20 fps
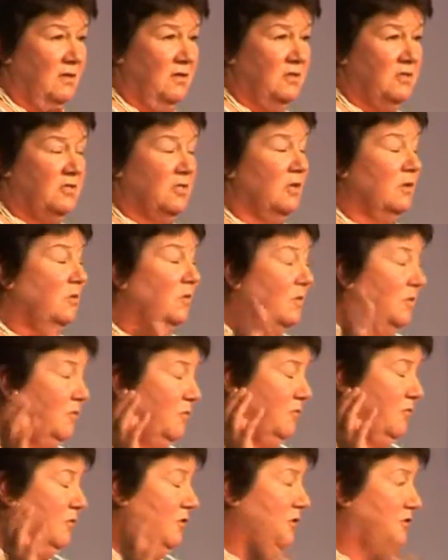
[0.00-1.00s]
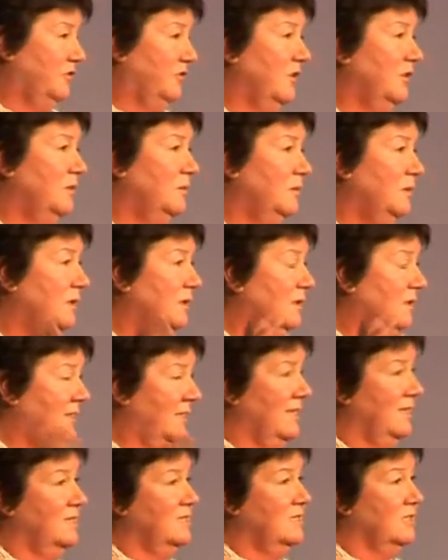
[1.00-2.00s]
So for a farmer,
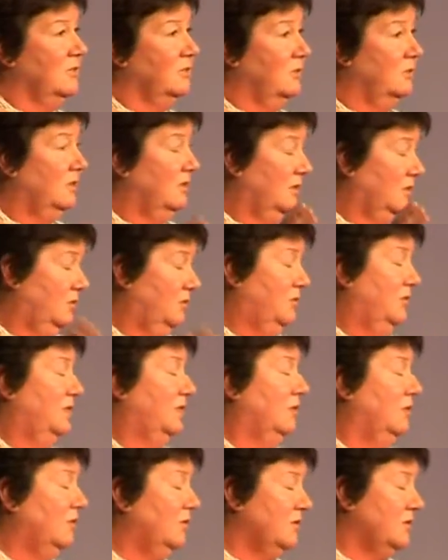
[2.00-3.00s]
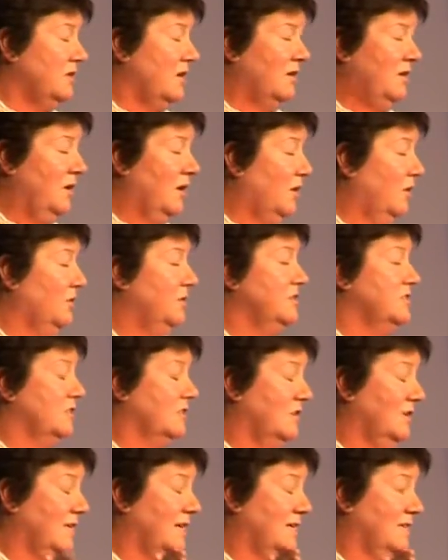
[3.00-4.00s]
landowner, you need a, hor a
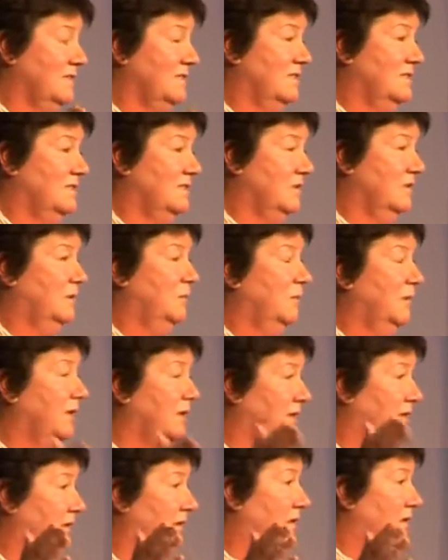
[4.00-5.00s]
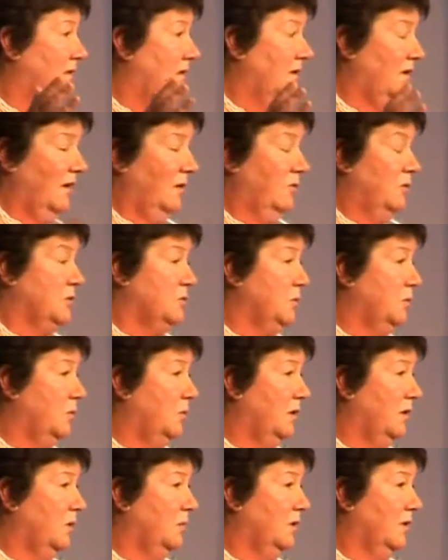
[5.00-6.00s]
horizontal axis turbine, which will
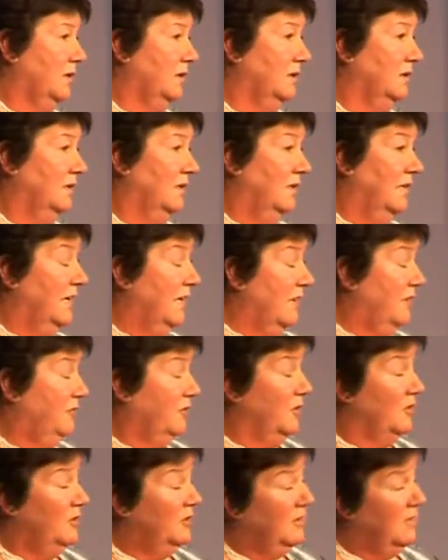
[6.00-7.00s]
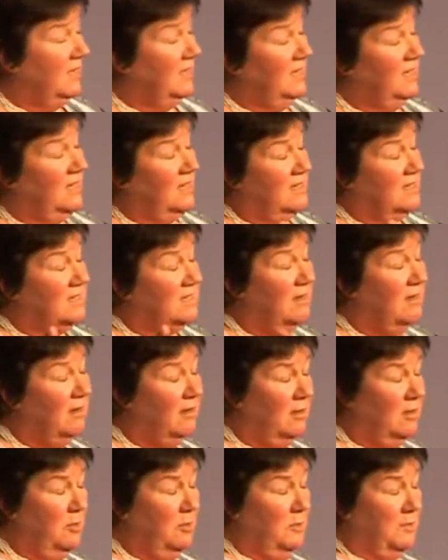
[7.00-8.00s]
work well. If you're looking at an
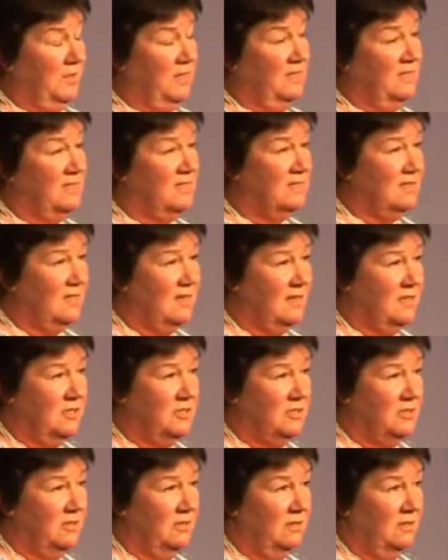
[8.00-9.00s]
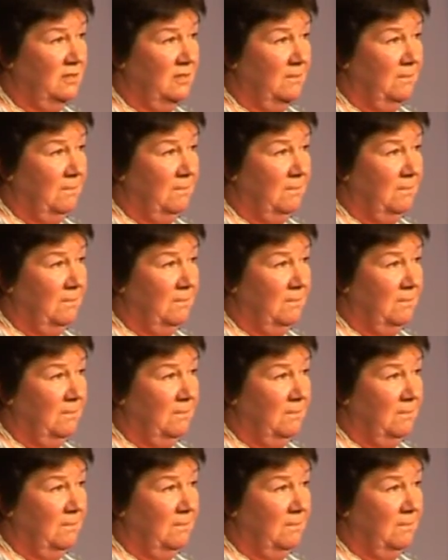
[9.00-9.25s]
urban installation,